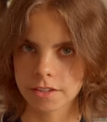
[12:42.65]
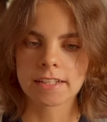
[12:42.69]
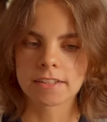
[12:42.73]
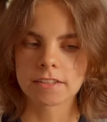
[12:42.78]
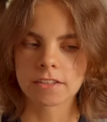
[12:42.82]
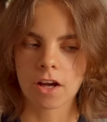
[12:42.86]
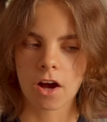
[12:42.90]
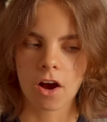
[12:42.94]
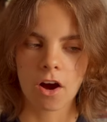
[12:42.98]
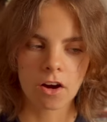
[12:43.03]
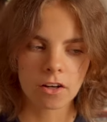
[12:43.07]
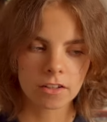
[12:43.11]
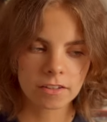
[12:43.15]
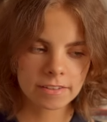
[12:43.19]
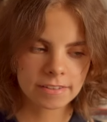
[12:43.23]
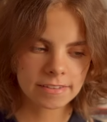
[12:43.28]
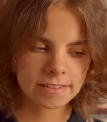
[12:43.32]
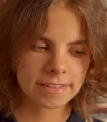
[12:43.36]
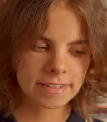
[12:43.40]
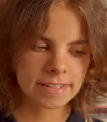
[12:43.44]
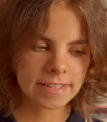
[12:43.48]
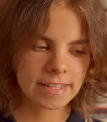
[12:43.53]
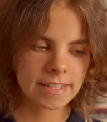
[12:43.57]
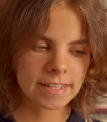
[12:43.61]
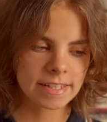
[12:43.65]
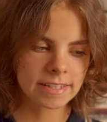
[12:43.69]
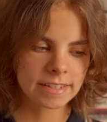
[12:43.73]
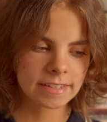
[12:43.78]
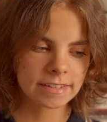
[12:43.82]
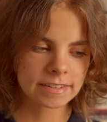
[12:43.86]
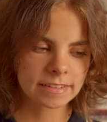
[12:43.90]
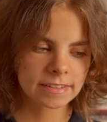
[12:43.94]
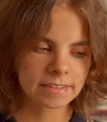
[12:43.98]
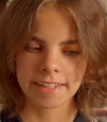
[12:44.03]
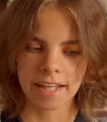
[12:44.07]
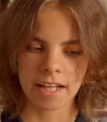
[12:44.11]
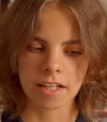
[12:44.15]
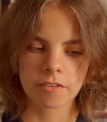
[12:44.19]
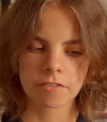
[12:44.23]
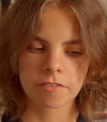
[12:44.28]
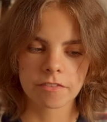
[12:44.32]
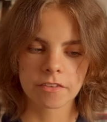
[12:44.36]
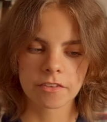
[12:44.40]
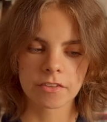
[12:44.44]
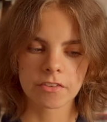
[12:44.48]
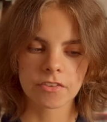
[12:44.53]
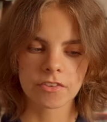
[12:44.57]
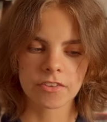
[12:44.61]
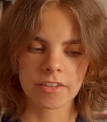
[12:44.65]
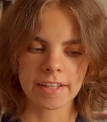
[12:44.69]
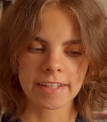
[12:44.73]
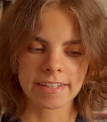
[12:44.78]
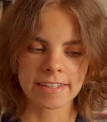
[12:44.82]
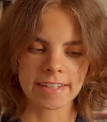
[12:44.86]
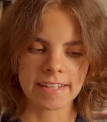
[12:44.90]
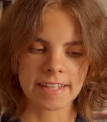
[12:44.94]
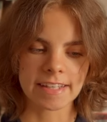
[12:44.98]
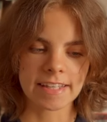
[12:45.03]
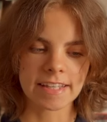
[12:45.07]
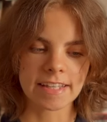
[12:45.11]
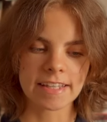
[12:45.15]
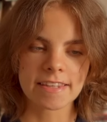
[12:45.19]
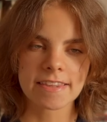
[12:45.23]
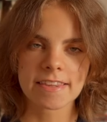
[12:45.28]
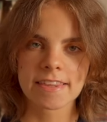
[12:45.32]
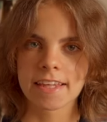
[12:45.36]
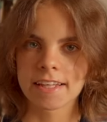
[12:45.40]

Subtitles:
And honestly, that feels like the